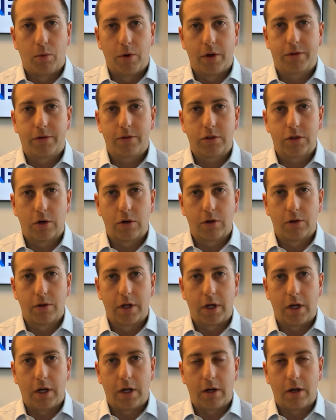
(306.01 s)
with
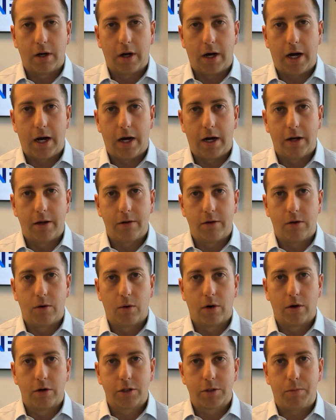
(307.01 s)
certainly
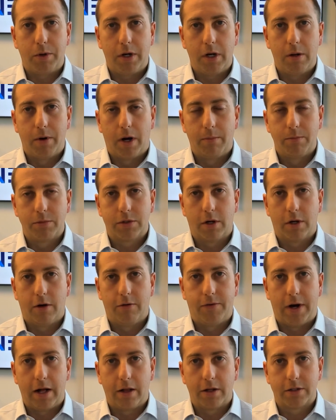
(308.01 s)
your speed bumps of
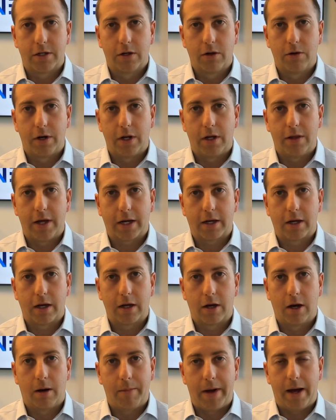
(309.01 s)
volatility that can
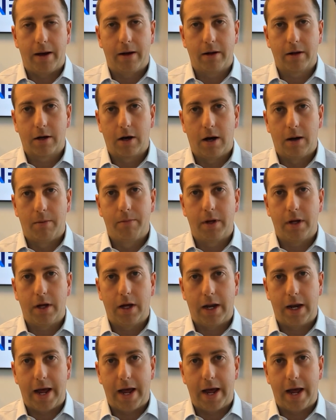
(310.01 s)
come and